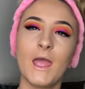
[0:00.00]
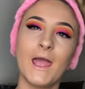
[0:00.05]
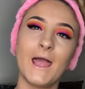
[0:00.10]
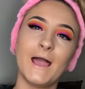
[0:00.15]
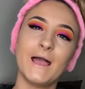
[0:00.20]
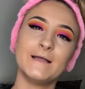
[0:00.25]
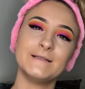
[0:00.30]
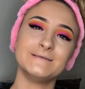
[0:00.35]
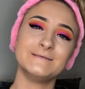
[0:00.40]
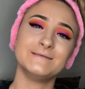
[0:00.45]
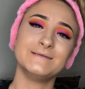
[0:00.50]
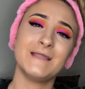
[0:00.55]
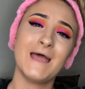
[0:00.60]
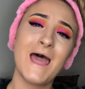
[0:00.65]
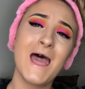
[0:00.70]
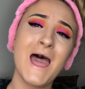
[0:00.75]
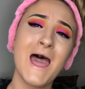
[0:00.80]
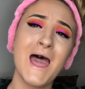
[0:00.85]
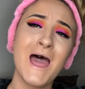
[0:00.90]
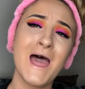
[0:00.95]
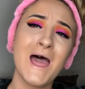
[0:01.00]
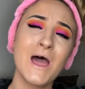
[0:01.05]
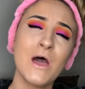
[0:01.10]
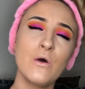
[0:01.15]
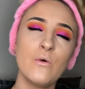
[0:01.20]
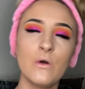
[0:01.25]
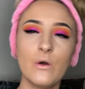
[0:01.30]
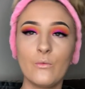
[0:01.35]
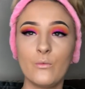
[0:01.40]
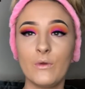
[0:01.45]
And
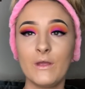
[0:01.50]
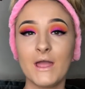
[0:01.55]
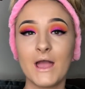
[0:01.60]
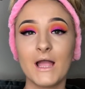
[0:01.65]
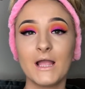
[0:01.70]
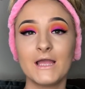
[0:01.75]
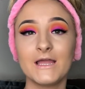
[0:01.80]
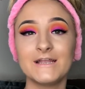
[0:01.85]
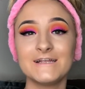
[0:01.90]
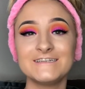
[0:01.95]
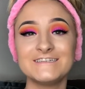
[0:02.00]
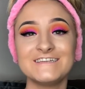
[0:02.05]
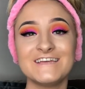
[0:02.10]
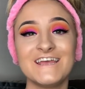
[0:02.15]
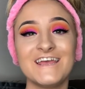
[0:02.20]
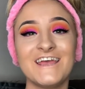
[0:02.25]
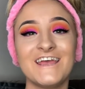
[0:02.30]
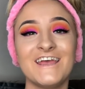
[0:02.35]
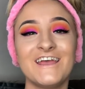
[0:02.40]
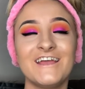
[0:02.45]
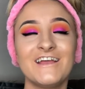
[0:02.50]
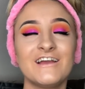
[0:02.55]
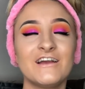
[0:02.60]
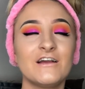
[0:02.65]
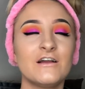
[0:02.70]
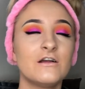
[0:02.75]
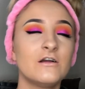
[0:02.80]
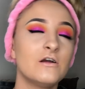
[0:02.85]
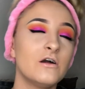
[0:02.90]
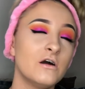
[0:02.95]
now we are gonna take
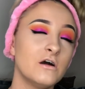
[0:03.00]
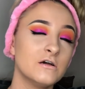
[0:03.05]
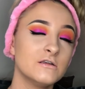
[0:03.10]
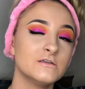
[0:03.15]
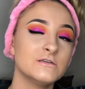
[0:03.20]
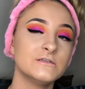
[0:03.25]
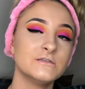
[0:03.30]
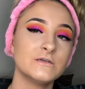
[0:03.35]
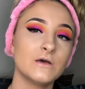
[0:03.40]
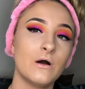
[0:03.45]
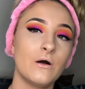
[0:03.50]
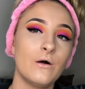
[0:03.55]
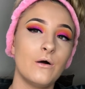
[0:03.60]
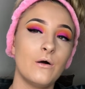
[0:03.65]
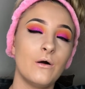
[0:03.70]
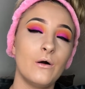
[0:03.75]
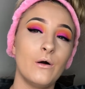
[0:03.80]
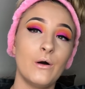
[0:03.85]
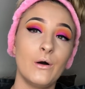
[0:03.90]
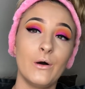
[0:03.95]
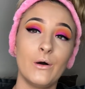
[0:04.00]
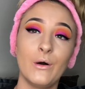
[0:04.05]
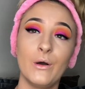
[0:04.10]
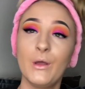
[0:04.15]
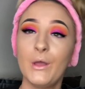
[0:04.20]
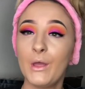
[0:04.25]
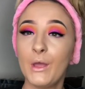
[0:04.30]
contour